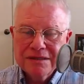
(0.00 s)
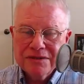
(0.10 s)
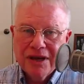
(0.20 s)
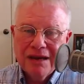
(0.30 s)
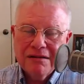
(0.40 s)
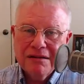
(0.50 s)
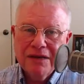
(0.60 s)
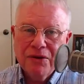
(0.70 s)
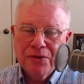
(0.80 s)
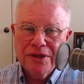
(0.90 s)
So how do they
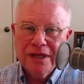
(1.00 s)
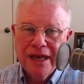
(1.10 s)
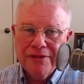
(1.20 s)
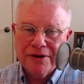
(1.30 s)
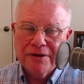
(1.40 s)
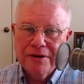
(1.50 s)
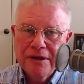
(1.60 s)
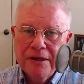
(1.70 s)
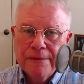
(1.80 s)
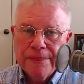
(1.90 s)
hold together?
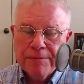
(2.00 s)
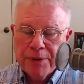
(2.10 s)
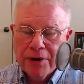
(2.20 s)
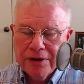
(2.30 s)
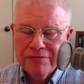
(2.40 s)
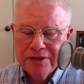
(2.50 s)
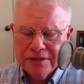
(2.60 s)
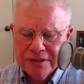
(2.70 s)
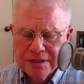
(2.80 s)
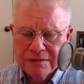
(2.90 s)
The part of
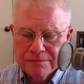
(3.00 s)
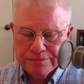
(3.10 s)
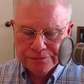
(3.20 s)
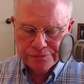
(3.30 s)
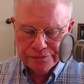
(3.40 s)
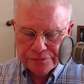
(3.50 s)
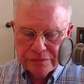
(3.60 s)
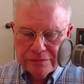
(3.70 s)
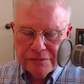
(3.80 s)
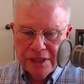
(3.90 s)
this that
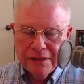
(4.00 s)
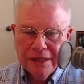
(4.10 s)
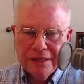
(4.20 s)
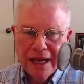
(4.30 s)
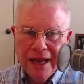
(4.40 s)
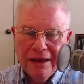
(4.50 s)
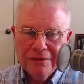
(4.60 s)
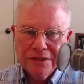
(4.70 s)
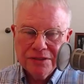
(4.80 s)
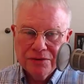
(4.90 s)
Linda
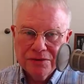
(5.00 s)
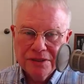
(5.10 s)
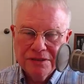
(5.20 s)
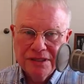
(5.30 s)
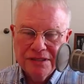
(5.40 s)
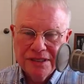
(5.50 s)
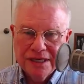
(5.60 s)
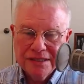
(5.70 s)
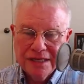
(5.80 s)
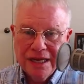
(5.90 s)
Howe sold to T T
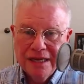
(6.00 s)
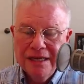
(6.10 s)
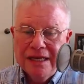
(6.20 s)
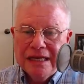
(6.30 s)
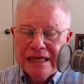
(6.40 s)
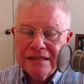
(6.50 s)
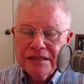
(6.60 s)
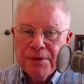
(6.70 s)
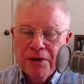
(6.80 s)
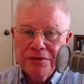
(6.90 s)
S A is
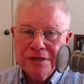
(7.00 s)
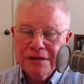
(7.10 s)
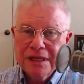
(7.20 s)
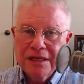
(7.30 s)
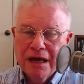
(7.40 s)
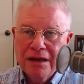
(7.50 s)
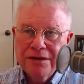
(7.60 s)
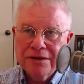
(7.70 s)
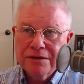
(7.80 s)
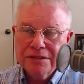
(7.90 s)
supposedly
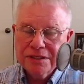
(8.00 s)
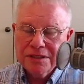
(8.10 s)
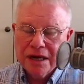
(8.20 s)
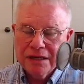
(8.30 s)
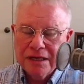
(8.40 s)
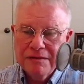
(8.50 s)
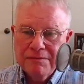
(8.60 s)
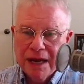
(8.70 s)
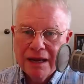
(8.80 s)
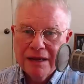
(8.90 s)
under study
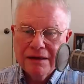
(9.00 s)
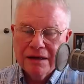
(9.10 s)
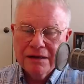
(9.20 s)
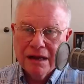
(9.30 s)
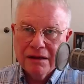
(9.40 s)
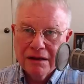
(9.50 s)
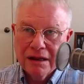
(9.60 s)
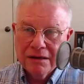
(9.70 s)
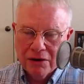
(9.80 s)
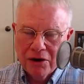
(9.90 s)
by an, a,
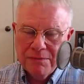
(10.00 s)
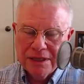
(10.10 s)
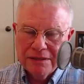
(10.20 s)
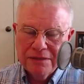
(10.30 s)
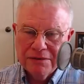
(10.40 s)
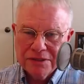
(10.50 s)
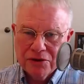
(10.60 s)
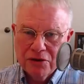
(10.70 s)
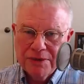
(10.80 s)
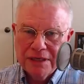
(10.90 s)
an Army, U S
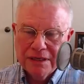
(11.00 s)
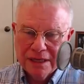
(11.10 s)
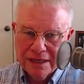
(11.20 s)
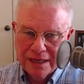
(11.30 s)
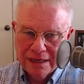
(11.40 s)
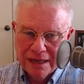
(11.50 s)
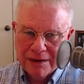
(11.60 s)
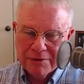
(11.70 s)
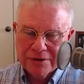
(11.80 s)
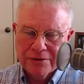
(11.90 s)
Army
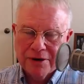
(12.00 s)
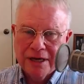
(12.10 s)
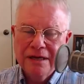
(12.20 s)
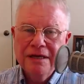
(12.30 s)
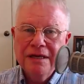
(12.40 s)
laboratory.